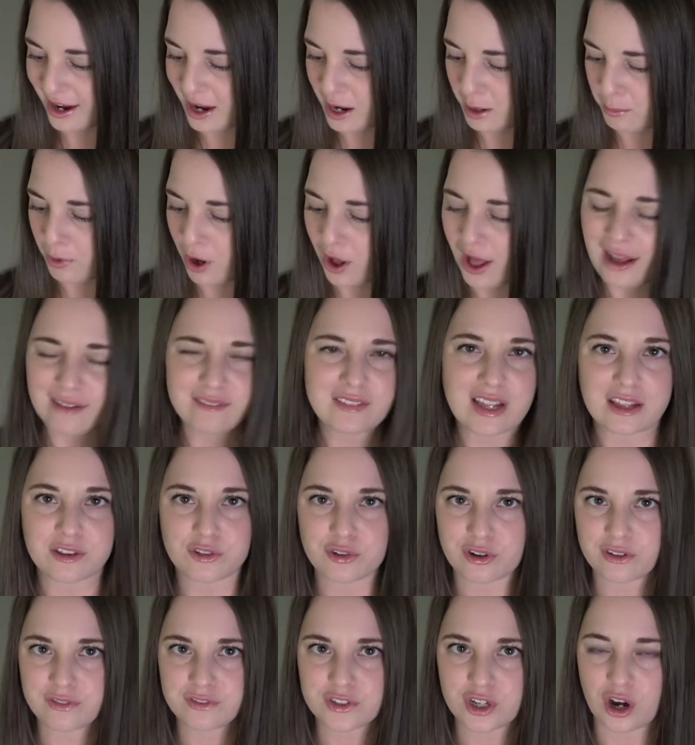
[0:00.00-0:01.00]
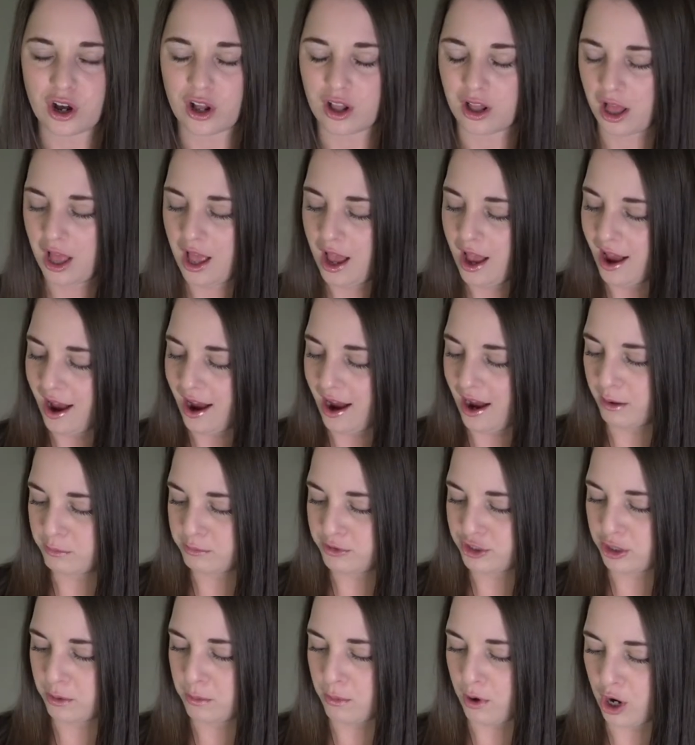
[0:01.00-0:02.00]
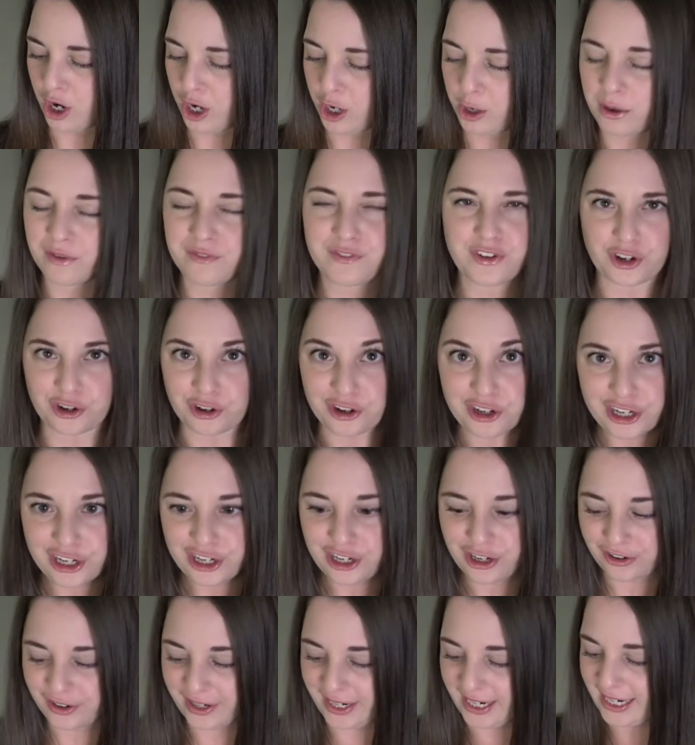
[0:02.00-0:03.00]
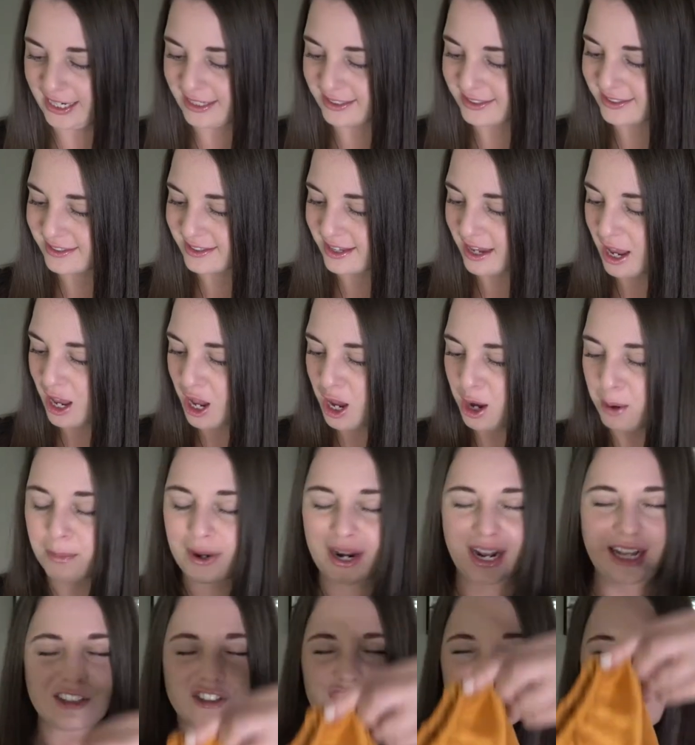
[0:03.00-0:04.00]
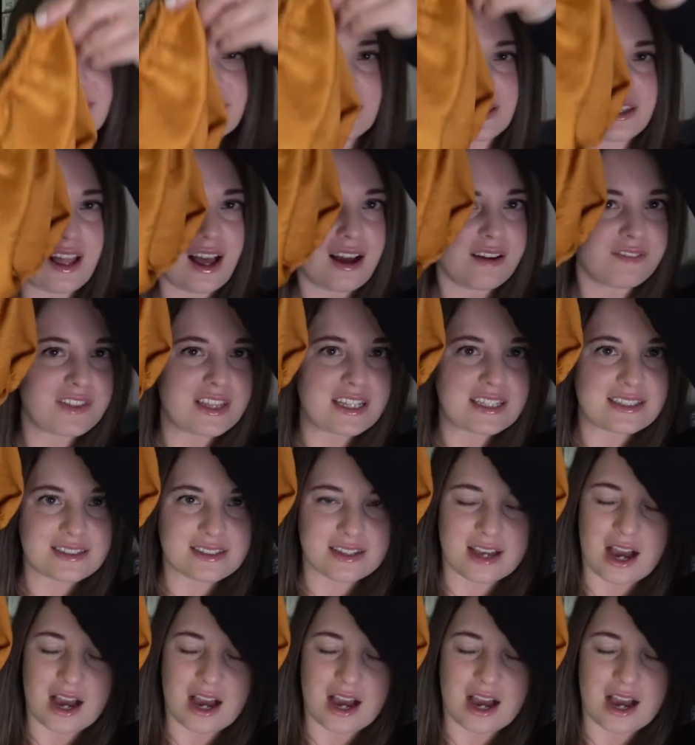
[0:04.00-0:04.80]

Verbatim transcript: Um, I'll have that thrift haul up tomorrow if you're curious, but I just love this